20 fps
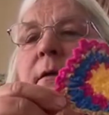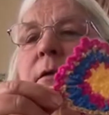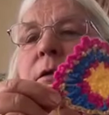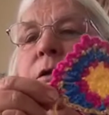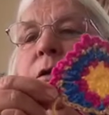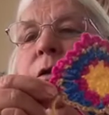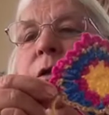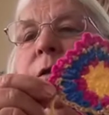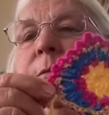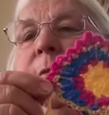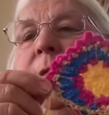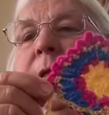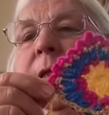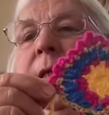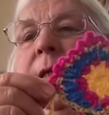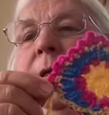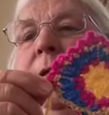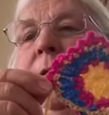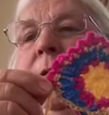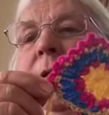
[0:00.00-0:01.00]
just
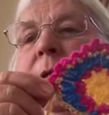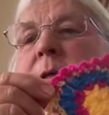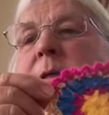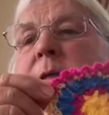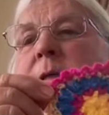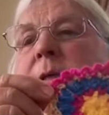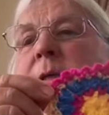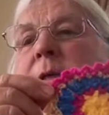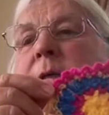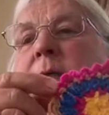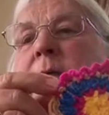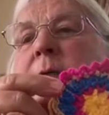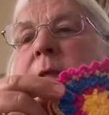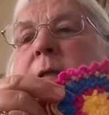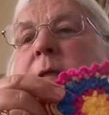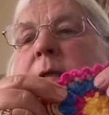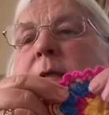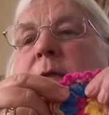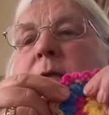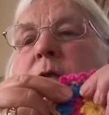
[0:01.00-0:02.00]
making these
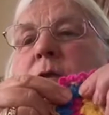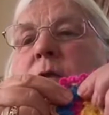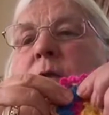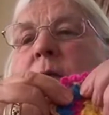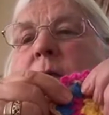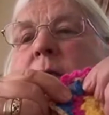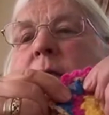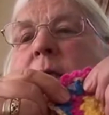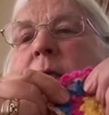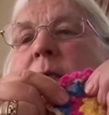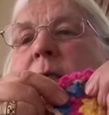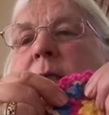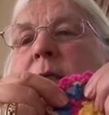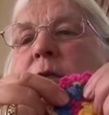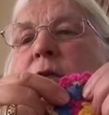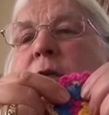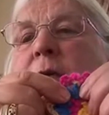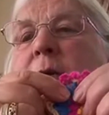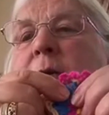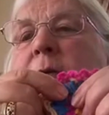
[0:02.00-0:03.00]
easy, easy
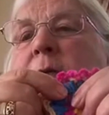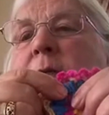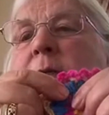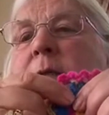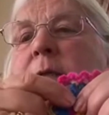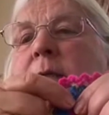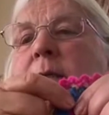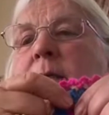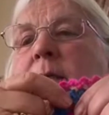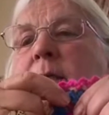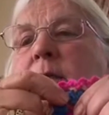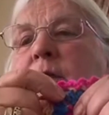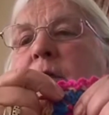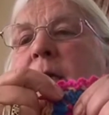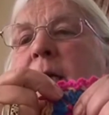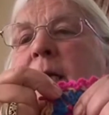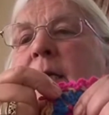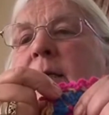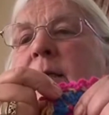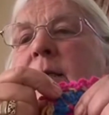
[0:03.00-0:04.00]
chains. These are
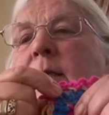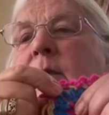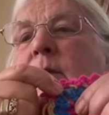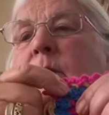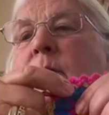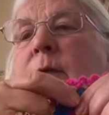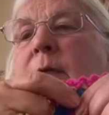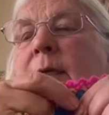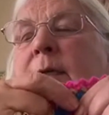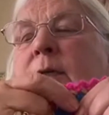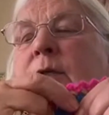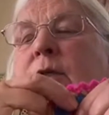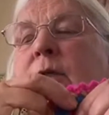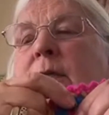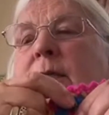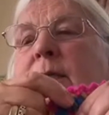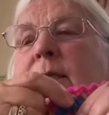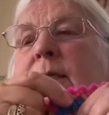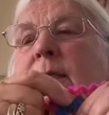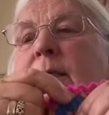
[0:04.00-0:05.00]
chains, not
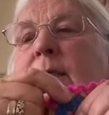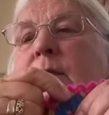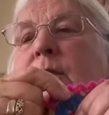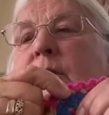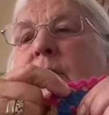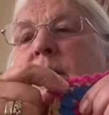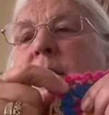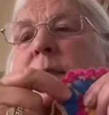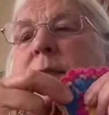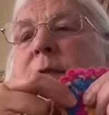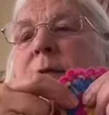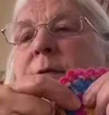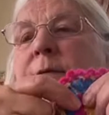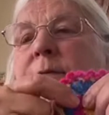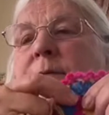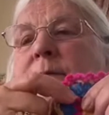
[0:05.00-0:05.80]
actually stitches,